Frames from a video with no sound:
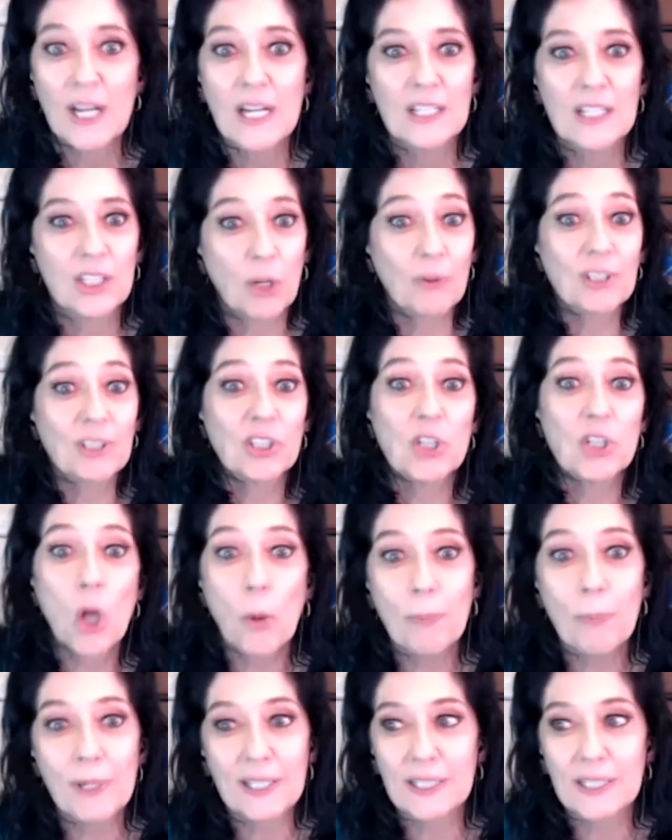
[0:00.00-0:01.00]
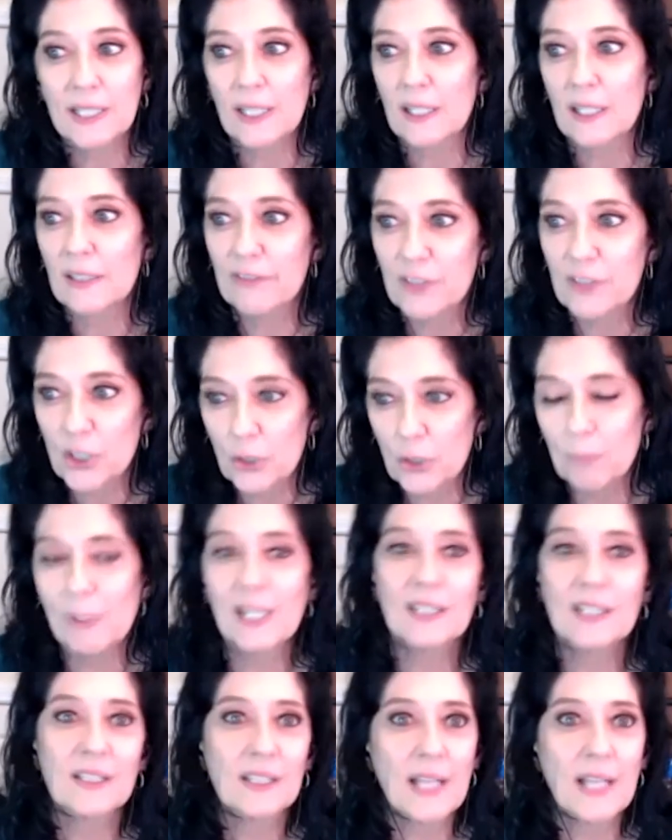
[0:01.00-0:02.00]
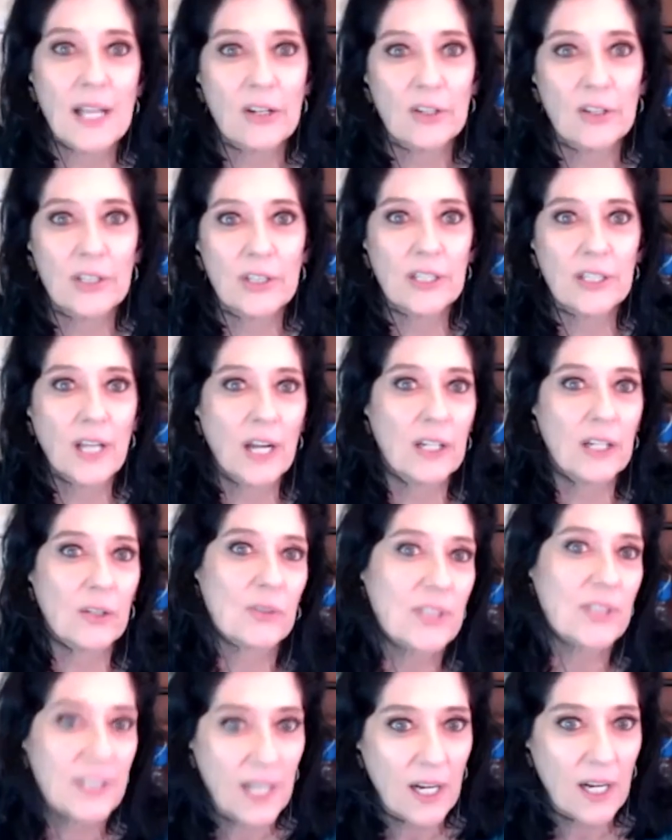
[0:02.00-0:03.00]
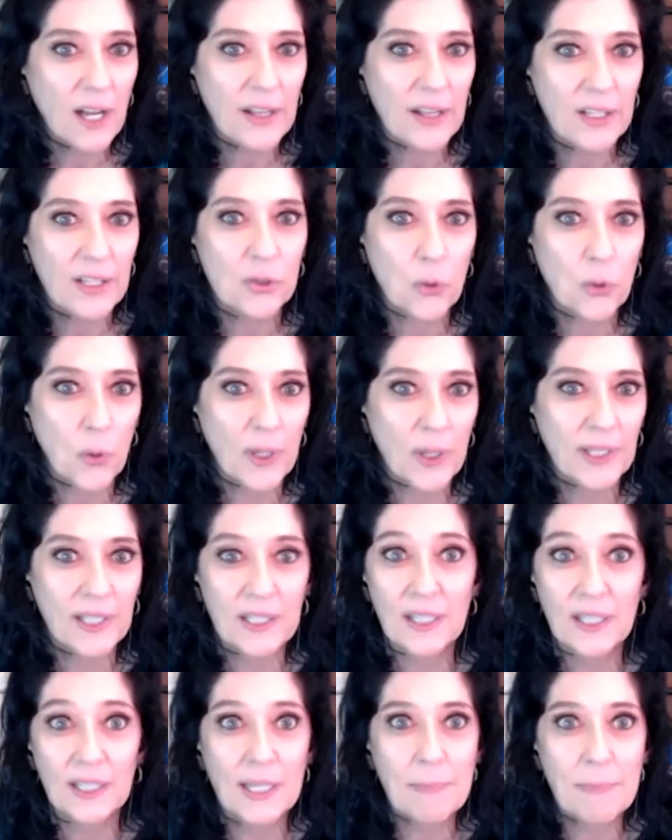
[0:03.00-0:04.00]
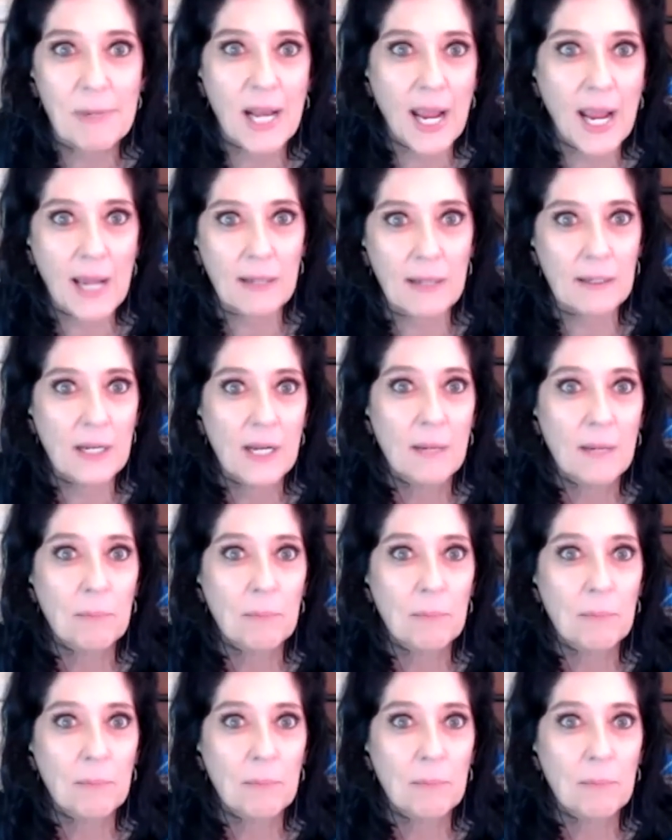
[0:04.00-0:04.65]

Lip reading: So it's no big deal if 2 minutes later, you got to go sit on the toilet and eliminate.